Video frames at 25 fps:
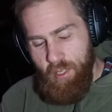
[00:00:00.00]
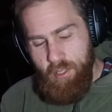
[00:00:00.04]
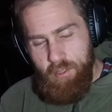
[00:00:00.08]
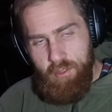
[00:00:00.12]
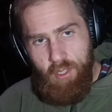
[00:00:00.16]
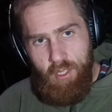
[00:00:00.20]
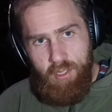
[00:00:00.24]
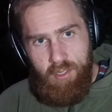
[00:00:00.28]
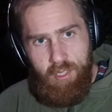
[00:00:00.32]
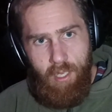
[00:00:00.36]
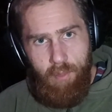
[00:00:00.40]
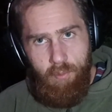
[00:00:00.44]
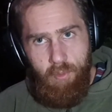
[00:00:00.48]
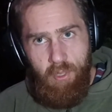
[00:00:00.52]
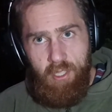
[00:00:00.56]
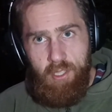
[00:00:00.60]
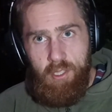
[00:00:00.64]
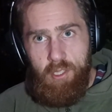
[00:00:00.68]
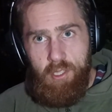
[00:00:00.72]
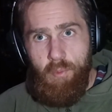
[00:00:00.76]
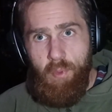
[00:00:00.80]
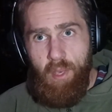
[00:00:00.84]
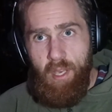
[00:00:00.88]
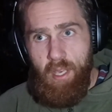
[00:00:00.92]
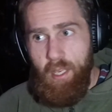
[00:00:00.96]
It's not something
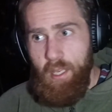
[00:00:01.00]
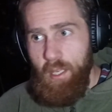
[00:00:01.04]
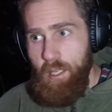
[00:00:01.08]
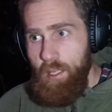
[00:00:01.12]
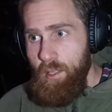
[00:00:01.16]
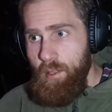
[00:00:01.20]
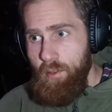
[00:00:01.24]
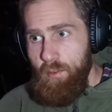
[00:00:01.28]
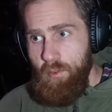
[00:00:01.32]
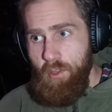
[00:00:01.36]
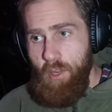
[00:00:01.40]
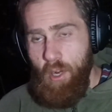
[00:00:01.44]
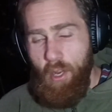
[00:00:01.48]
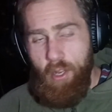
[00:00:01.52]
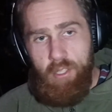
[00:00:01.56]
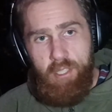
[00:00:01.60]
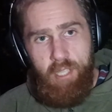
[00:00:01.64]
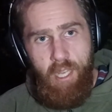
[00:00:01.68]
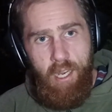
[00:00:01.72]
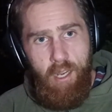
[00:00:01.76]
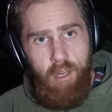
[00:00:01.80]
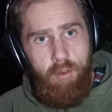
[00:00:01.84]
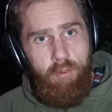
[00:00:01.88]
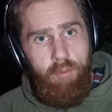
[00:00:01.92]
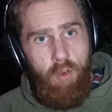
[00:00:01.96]
to be, you know,
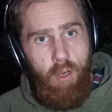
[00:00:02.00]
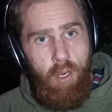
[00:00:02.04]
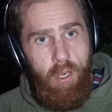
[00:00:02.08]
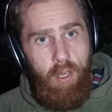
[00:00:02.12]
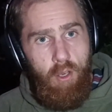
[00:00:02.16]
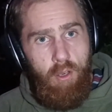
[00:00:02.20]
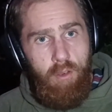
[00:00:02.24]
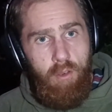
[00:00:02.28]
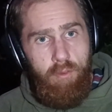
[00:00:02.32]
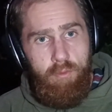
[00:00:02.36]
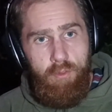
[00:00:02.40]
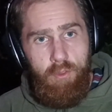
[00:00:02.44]
terrified of.